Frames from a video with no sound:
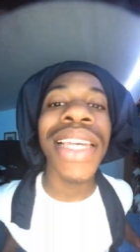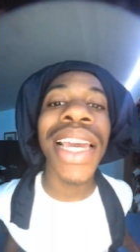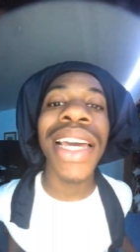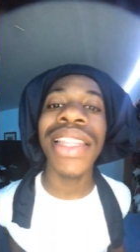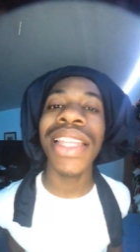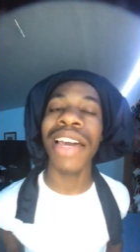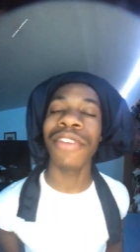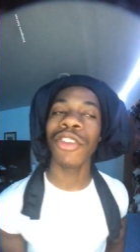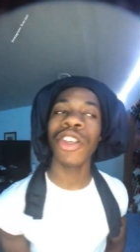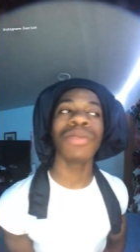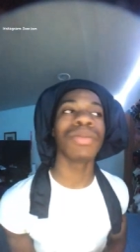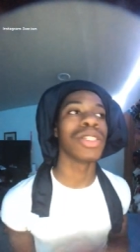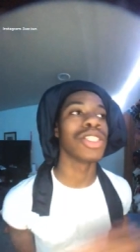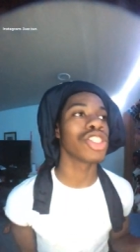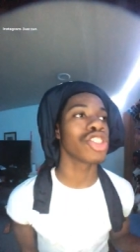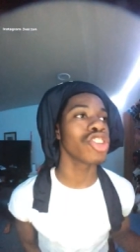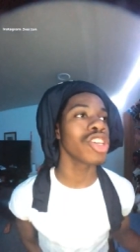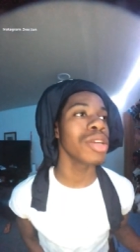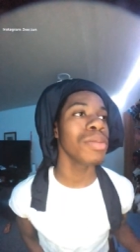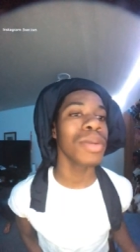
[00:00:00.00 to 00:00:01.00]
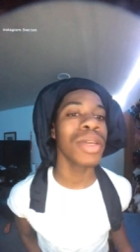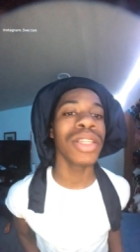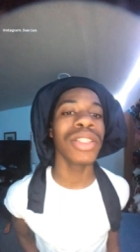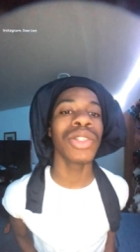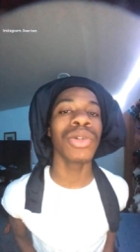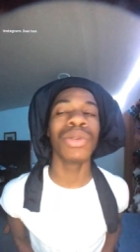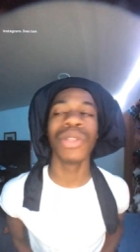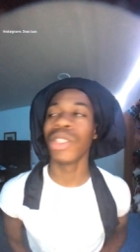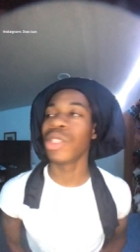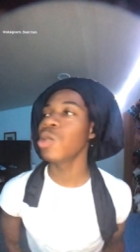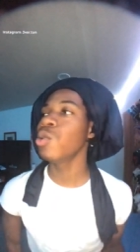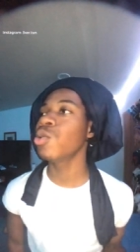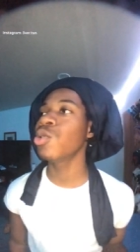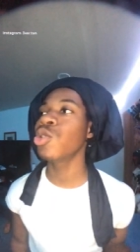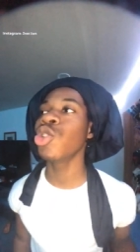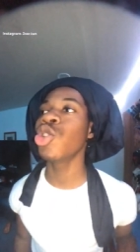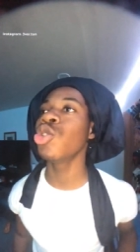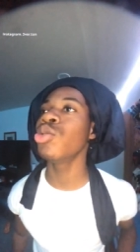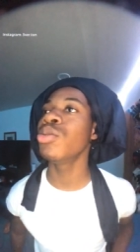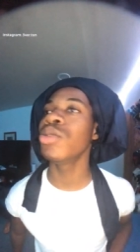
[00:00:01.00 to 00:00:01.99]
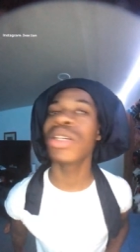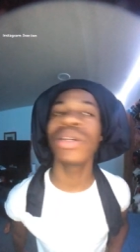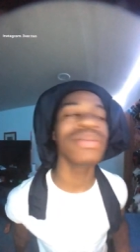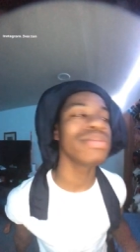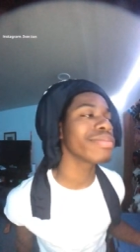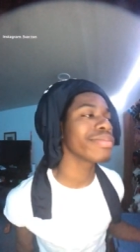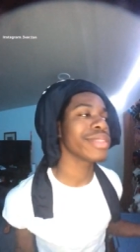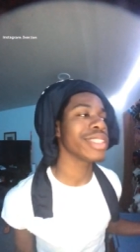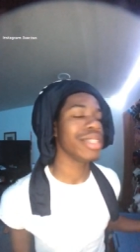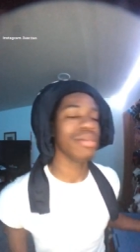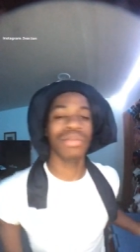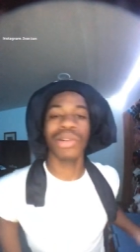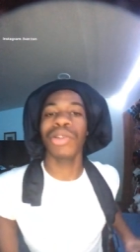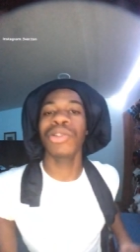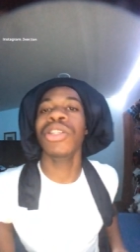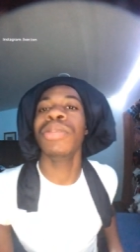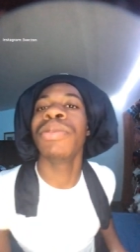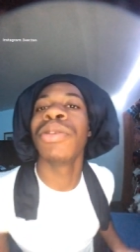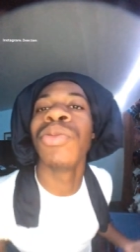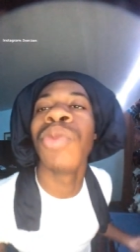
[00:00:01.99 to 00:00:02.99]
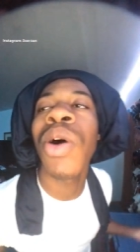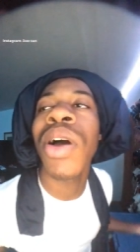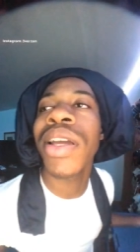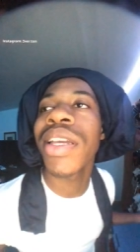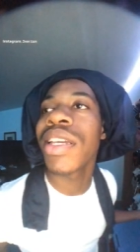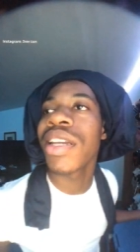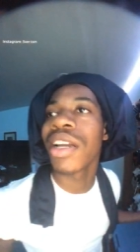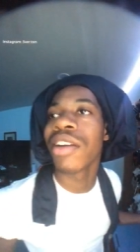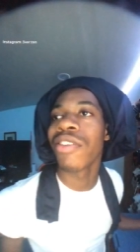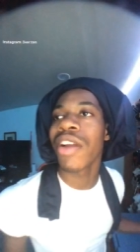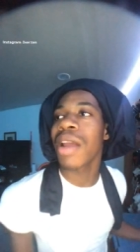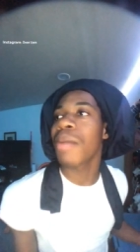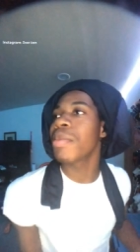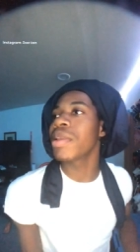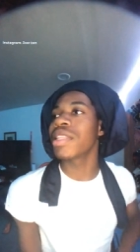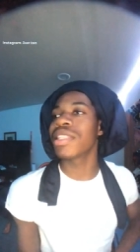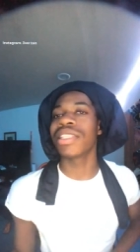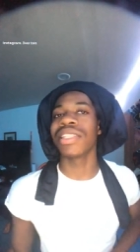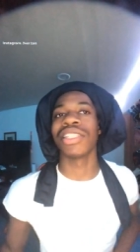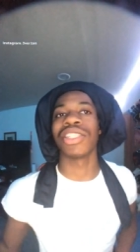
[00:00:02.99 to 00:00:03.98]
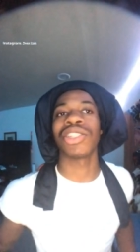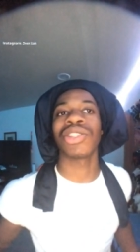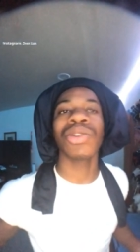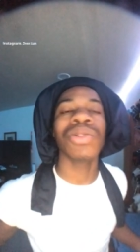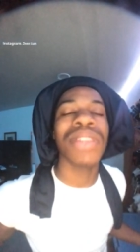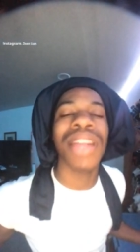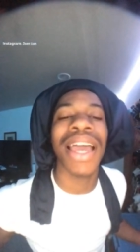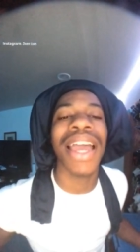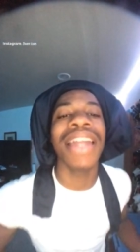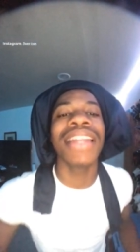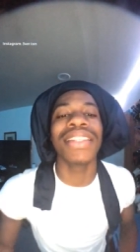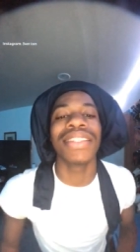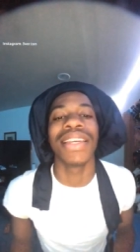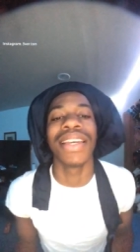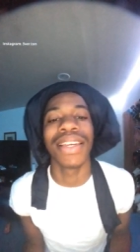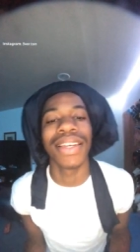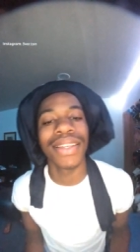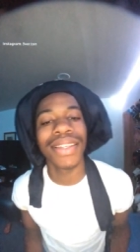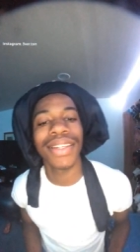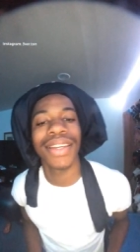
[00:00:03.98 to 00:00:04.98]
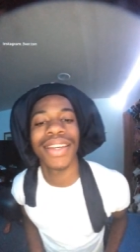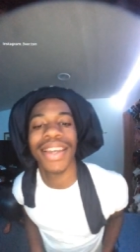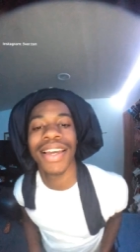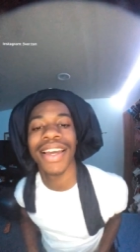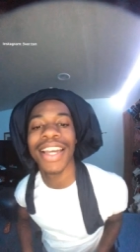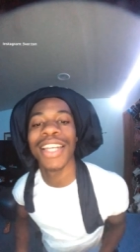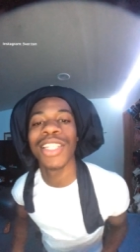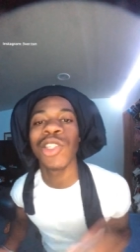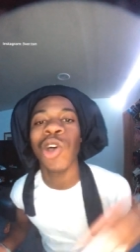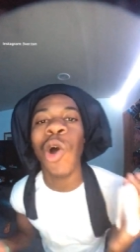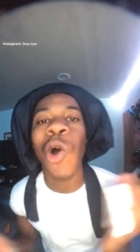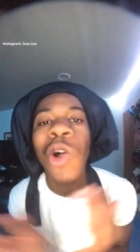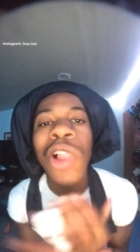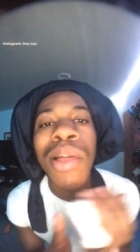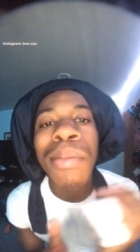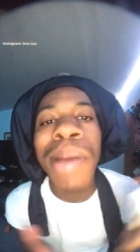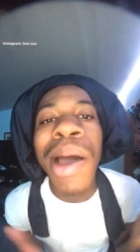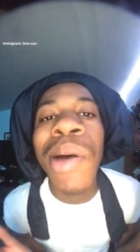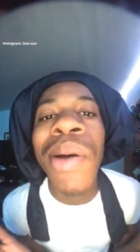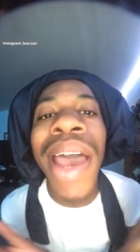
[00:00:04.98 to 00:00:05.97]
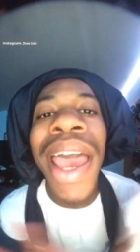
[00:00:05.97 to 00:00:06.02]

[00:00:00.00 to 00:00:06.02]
Like, you can be streaming, doing YouTube. You can be walking your grandmother to the store, like anything. It's all about